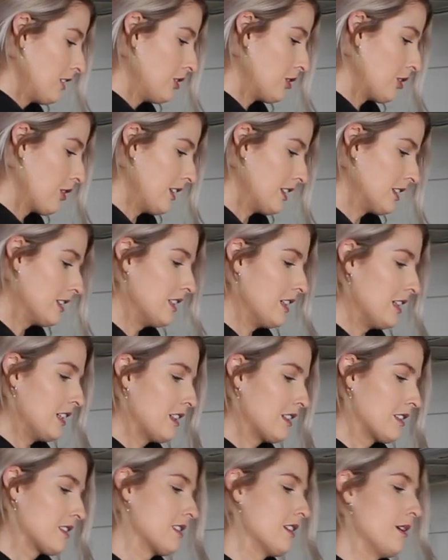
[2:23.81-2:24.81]
You're going to need
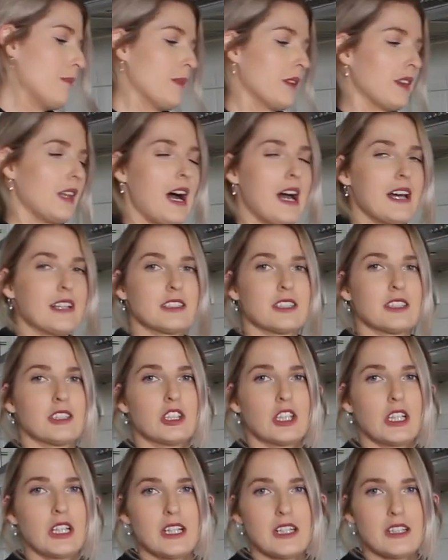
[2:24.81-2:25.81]
some light
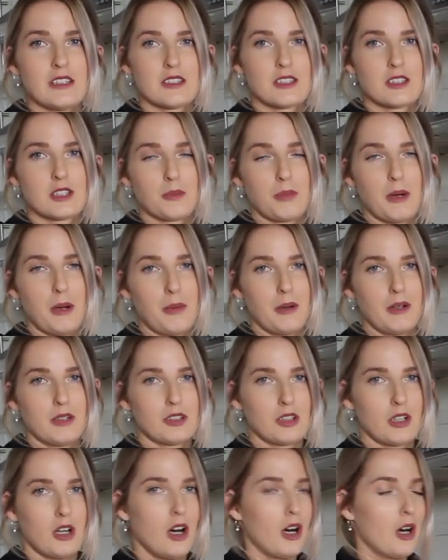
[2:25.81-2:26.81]
cheese to pop
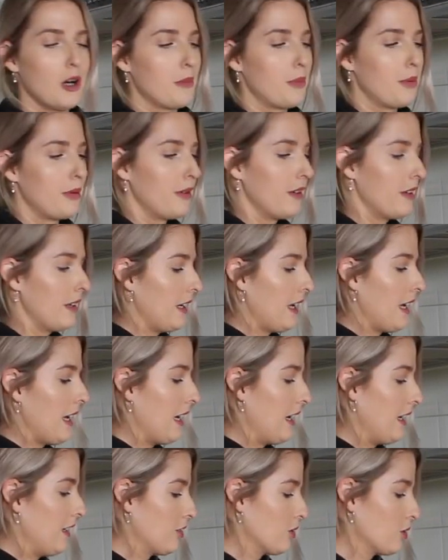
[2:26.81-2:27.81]
on top
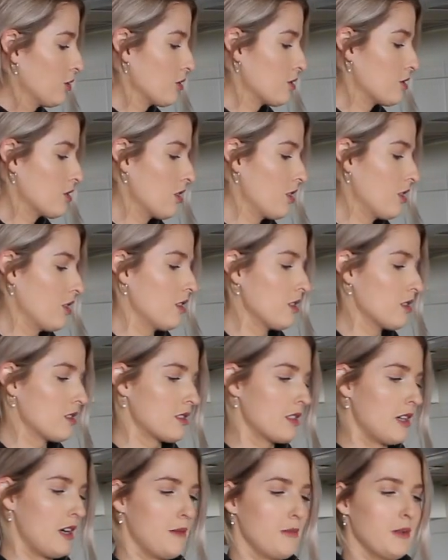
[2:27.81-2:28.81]
and also
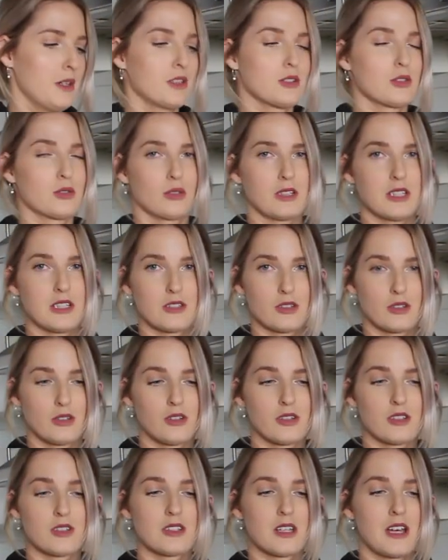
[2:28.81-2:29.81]
some soy
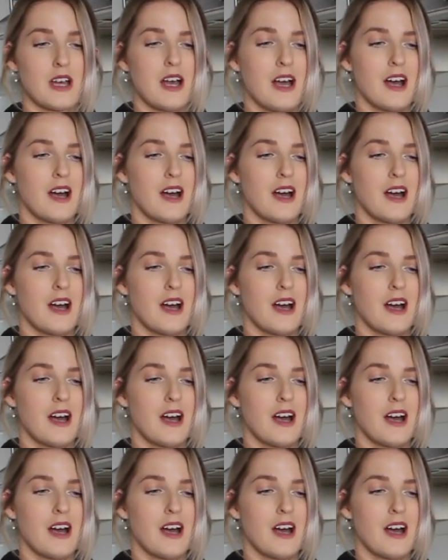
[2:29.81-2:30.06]
sauce.